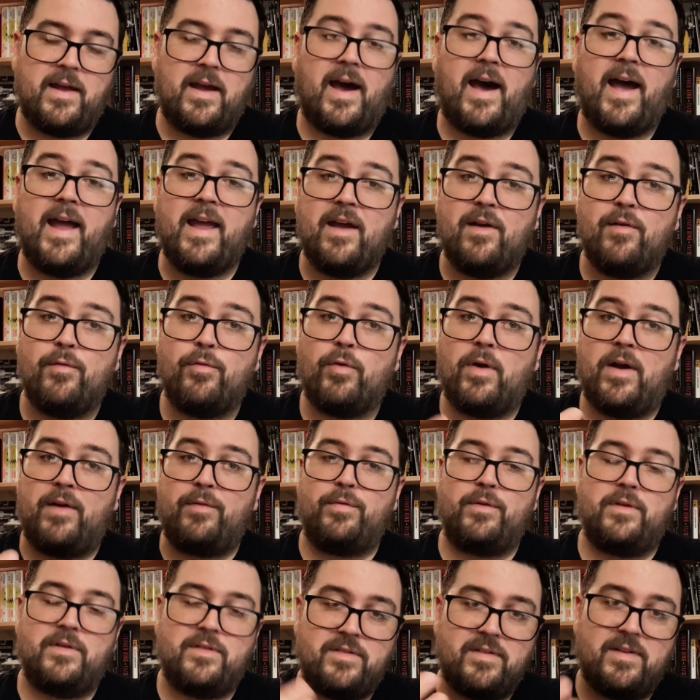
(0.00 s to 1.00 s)
I have
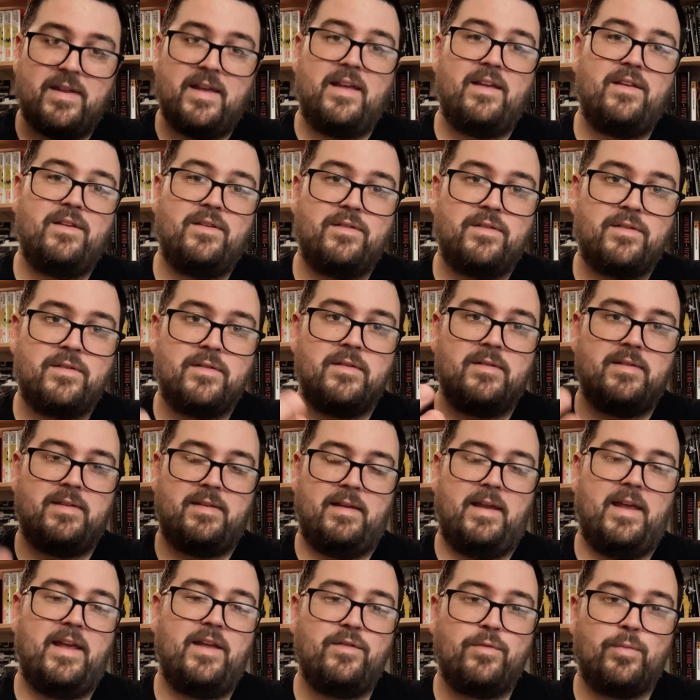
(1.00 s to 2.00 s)
referenced his
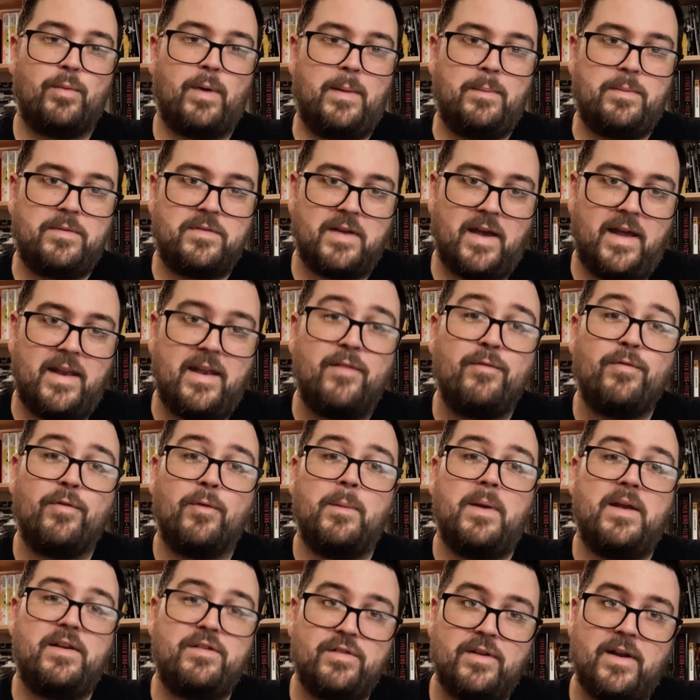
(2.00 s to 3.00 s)
website,
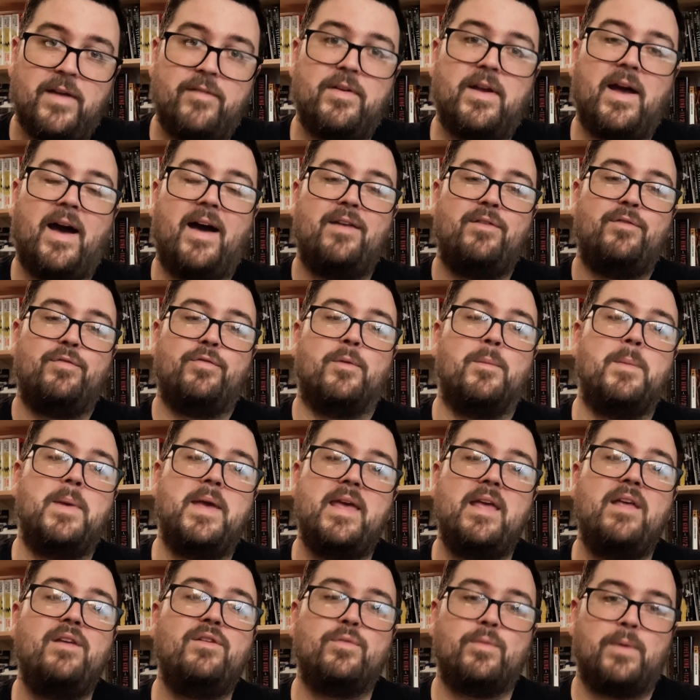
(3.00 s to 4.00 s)
information I've gotten from
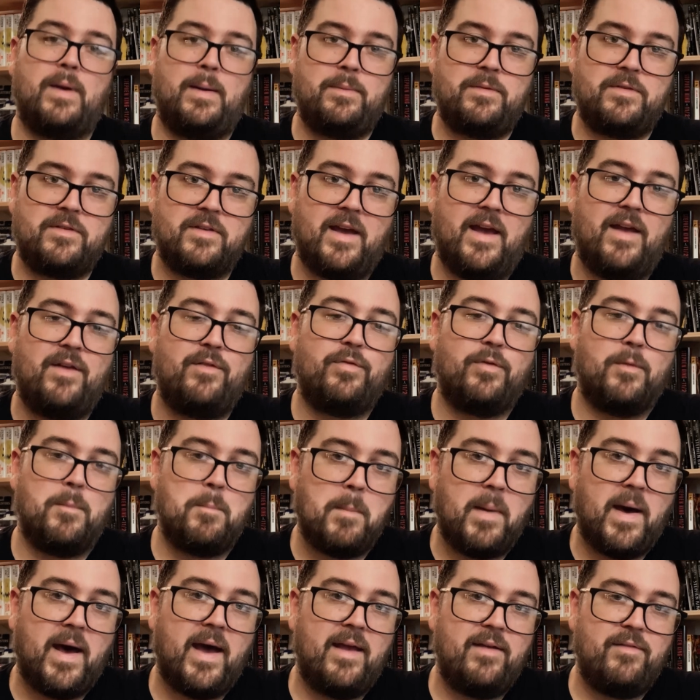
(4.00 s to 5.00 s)
his website from
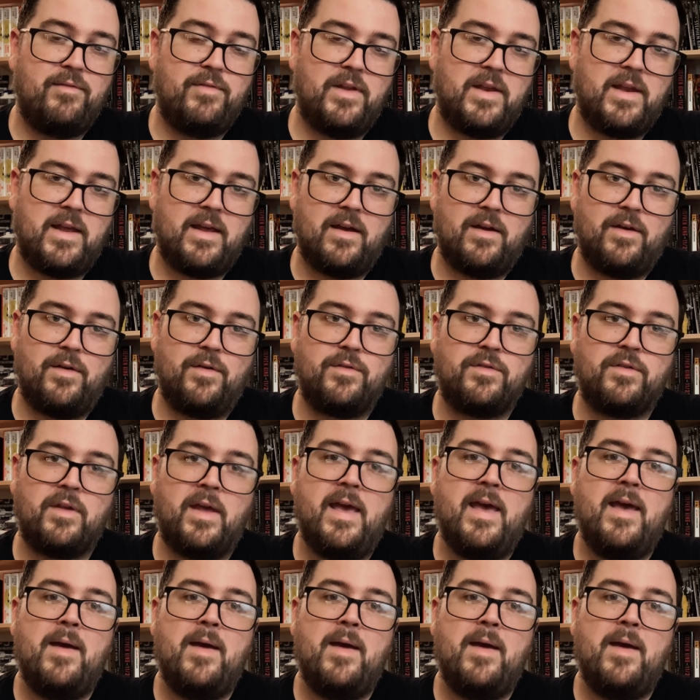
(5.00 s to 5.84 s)
my videos.